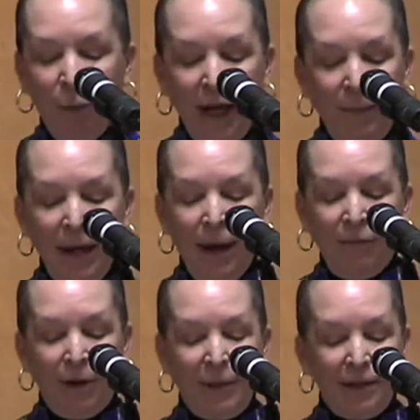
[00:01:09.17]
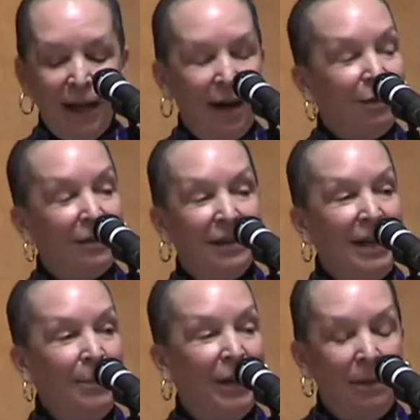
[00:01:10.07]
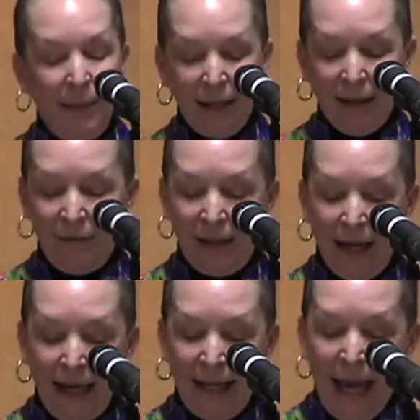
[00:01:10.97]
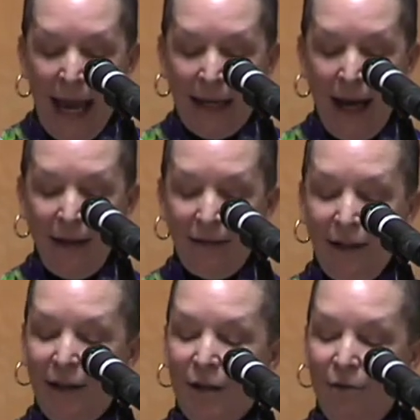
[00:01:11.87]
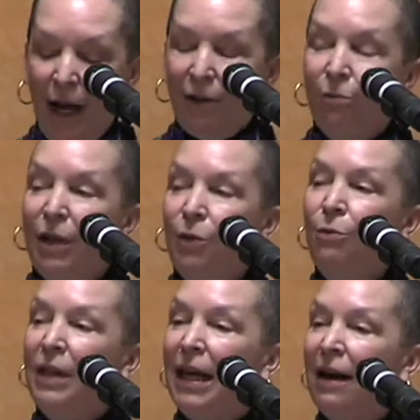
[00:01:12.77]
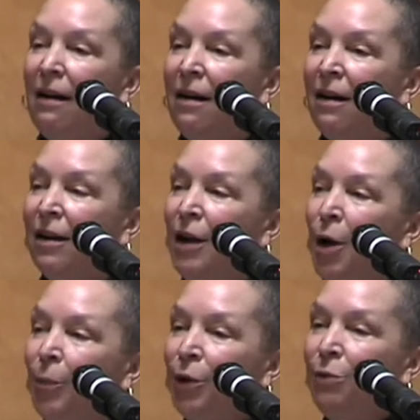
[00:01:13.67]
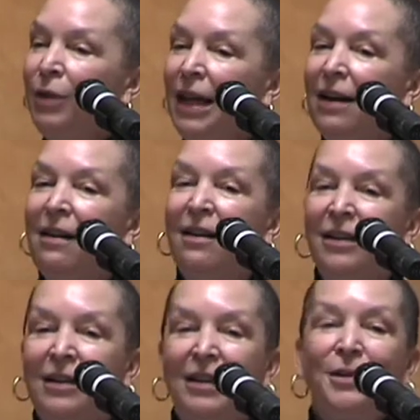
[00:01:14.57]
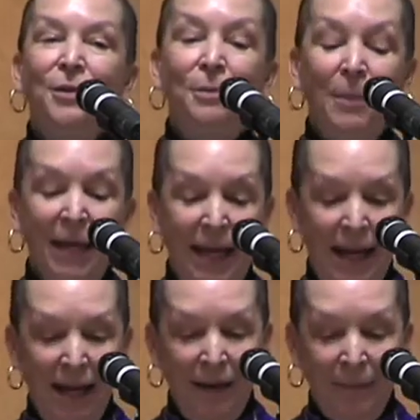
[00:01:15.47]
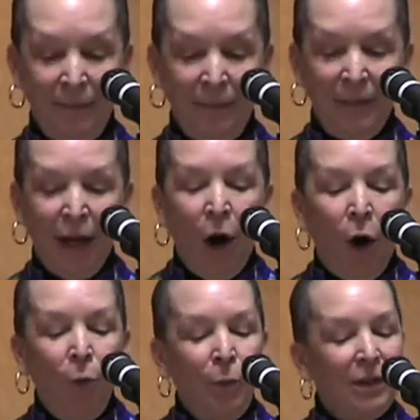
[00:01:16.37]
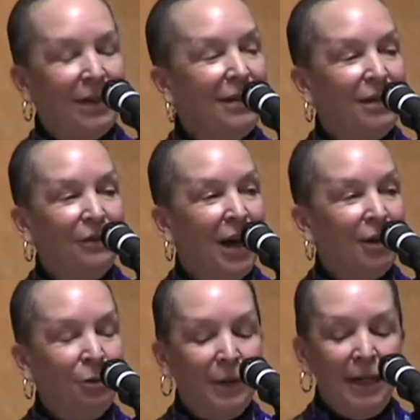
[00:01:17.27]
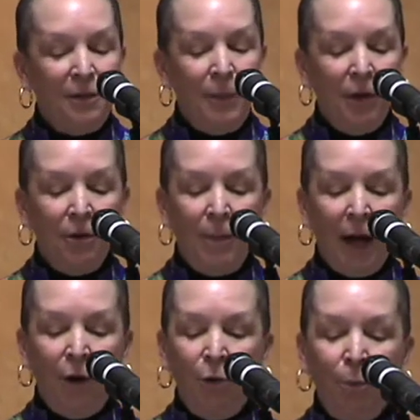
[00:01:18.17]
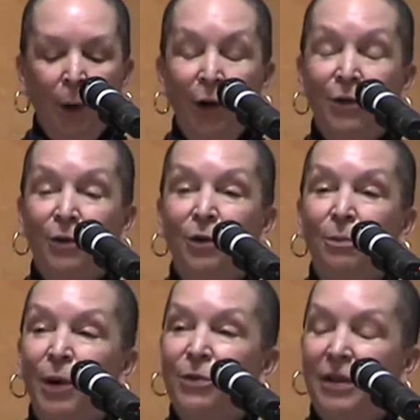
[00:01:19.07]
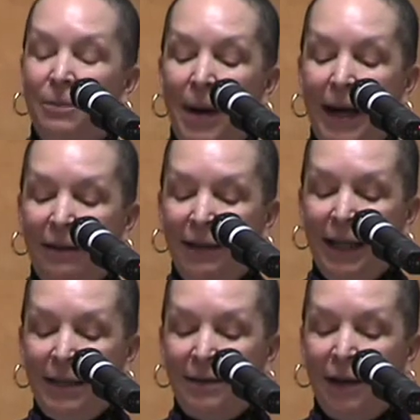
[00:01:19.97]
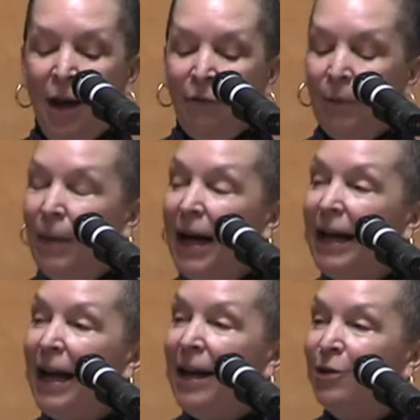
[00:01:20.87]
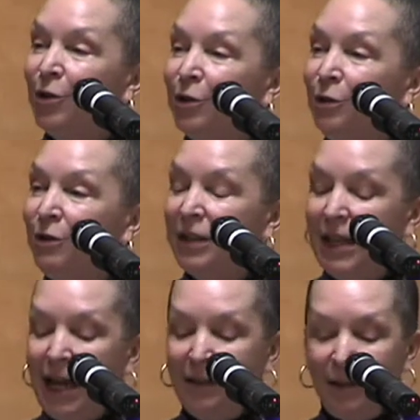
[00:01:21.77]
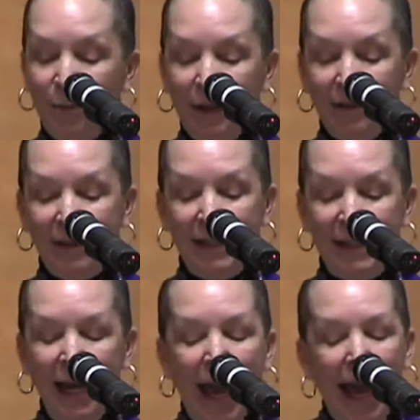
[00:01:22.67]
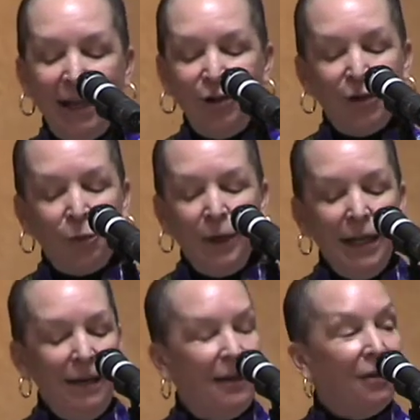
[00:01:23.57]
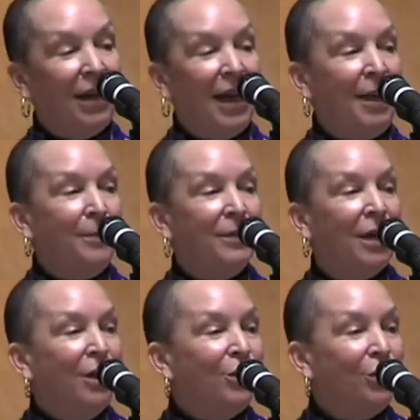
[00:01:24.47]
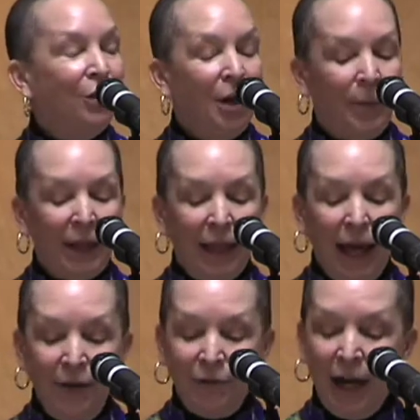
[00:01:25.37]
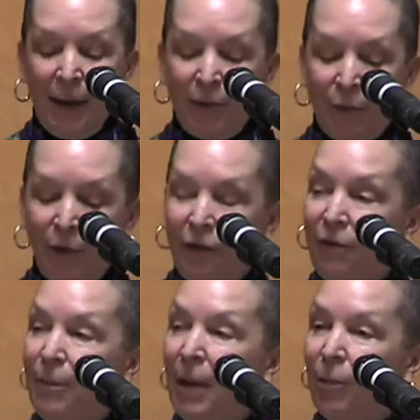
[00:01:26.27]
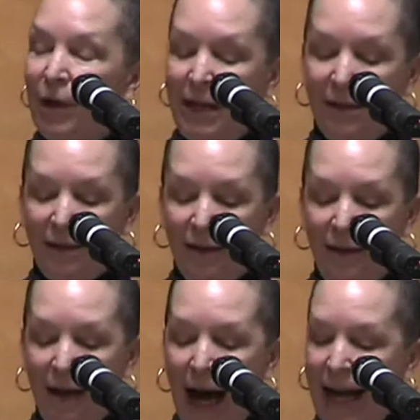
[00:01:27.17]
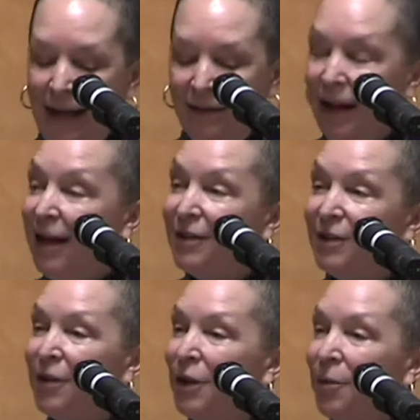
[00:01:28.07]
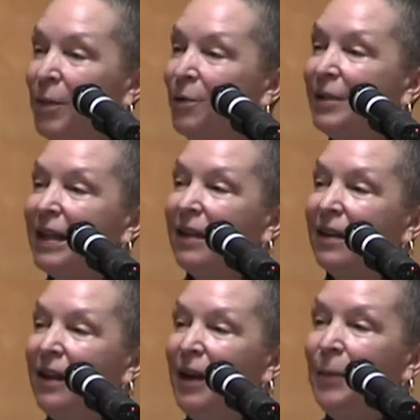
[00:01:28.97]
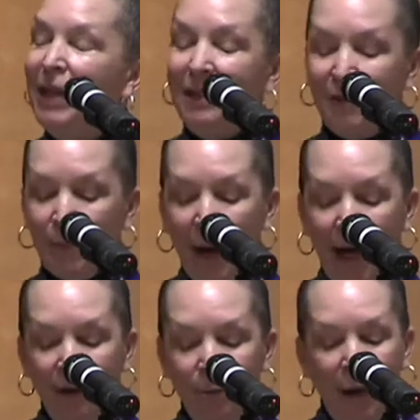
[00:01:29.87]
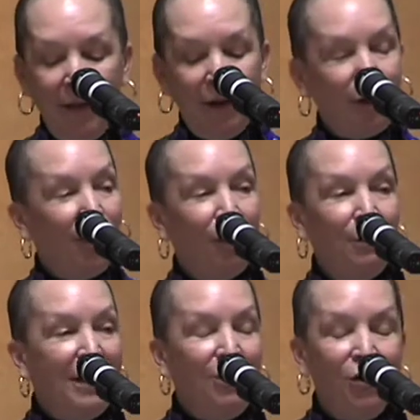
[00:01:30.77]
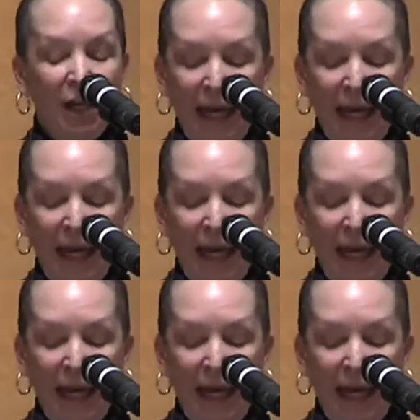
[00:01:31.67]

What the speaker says: wake me up from a sound sleep in the middle of the night, and I could tell you not only who they are, but who they are to me. Oprah's list of honorees mirrored my own personal most admired list, from Maya Angelou to Nancy Wilson, and just reading their names stirred up a lifetime's worth of memories. I had danced to their music, been inspired by their courage,